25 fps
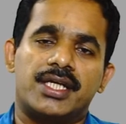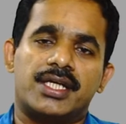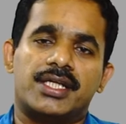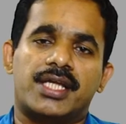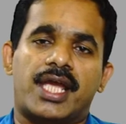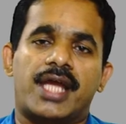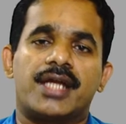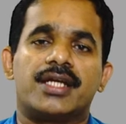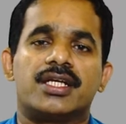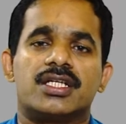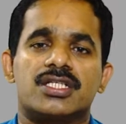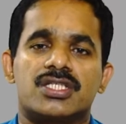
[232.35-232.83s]

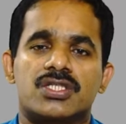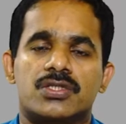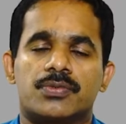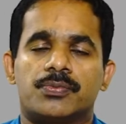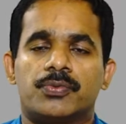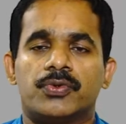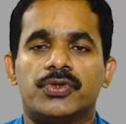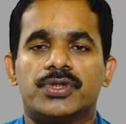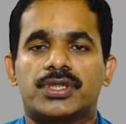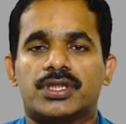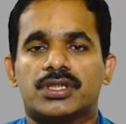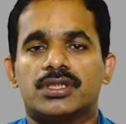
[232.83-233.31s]
can
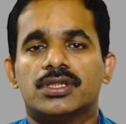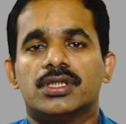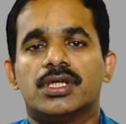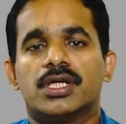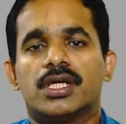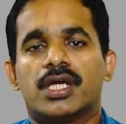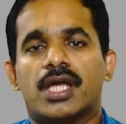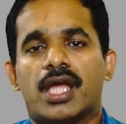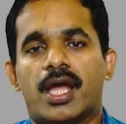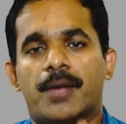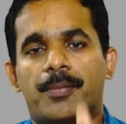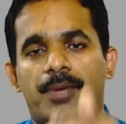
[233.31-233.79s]
distribute
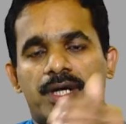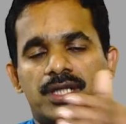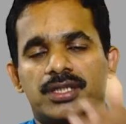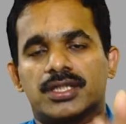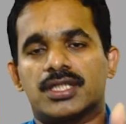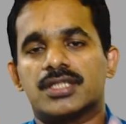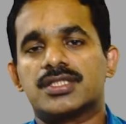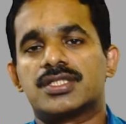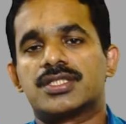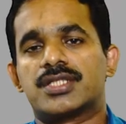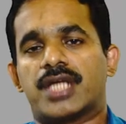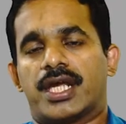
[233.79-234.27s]
among the
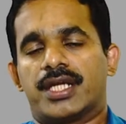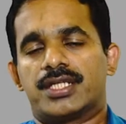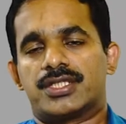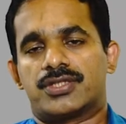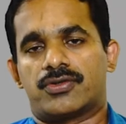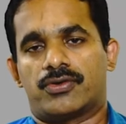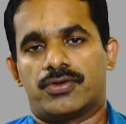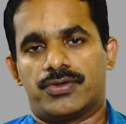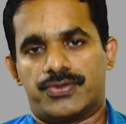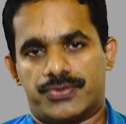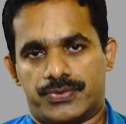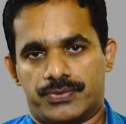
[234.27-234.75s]
states
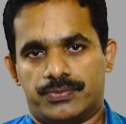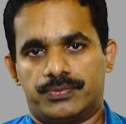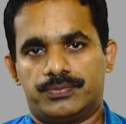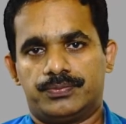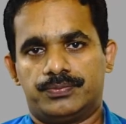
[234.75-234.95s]
also.